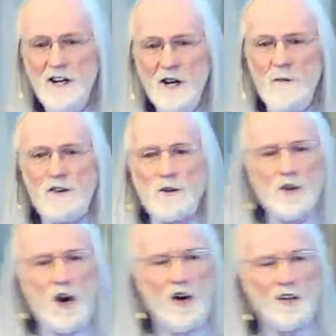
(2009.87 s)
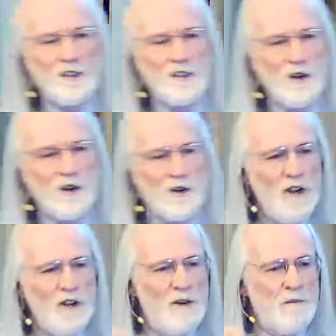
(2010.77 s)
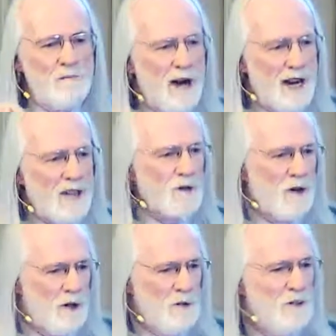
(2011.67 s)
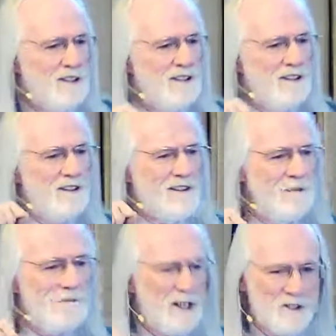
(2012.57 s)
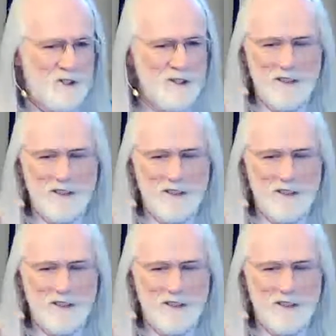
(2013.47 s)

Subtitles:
But there's also the micro muscle